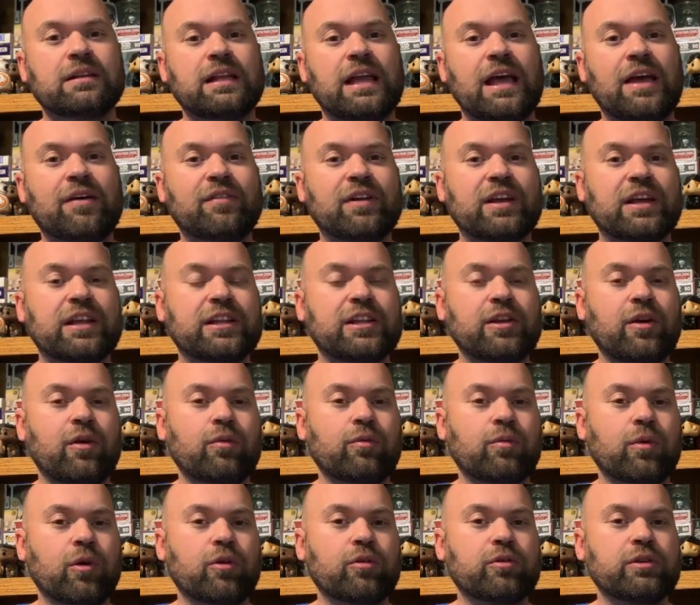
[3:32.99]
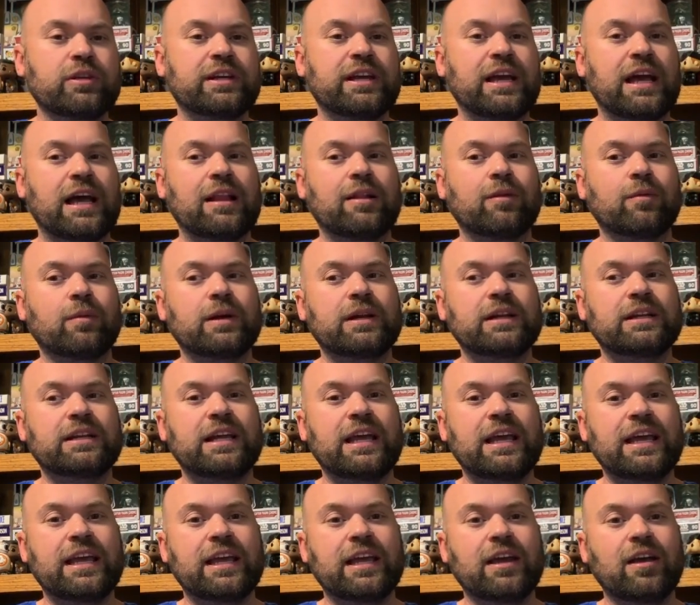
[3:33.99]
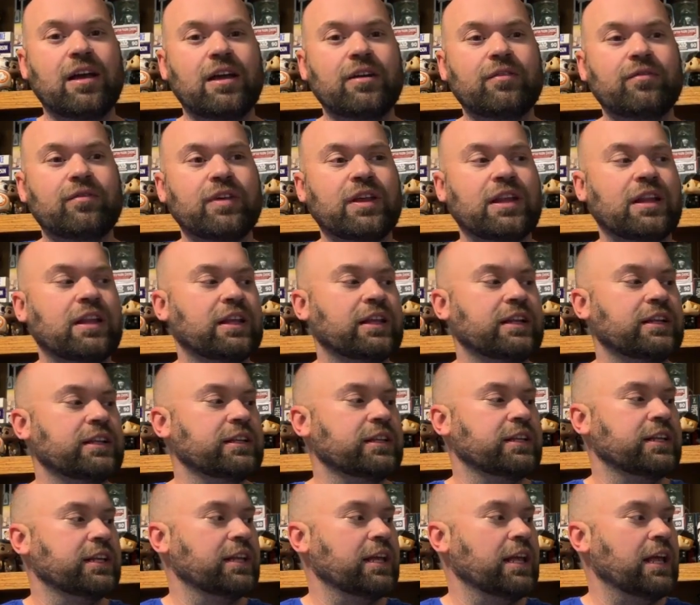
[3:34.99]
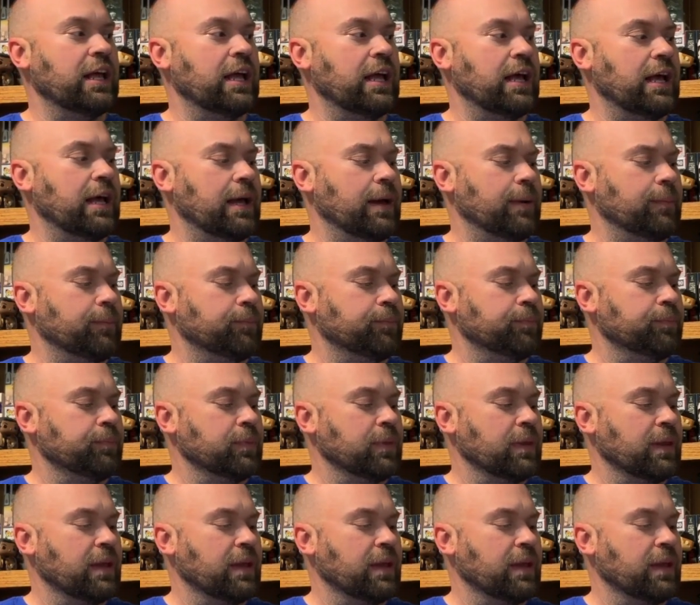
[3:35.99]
having his own rogues gallery, taking on villains. Um,